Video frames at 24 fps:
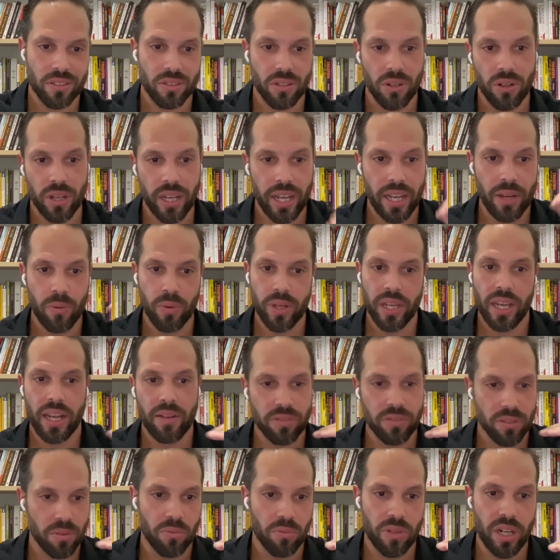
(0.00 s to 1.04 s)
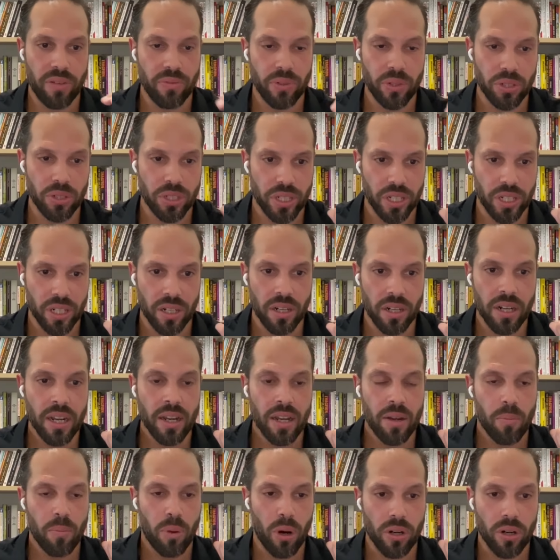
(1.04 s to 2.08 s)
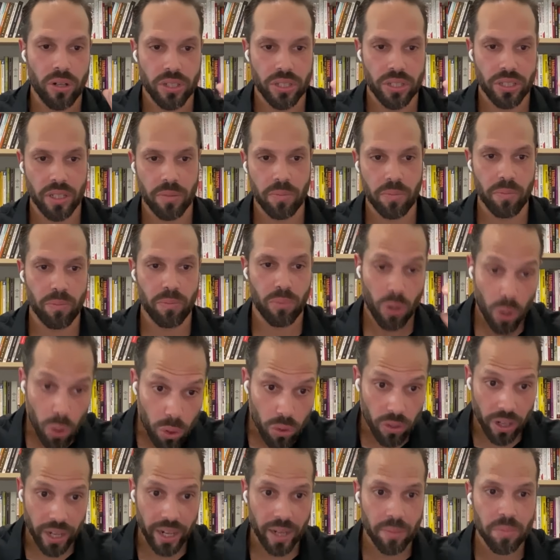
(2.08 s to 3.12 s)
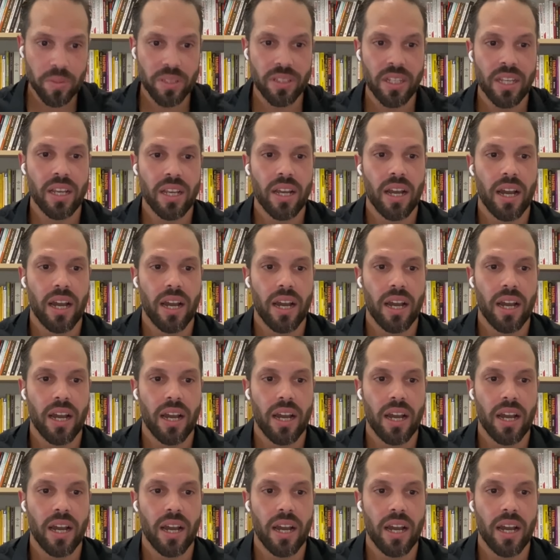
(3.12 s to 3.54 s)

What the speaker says: So hey, we have some revenue share partnership programs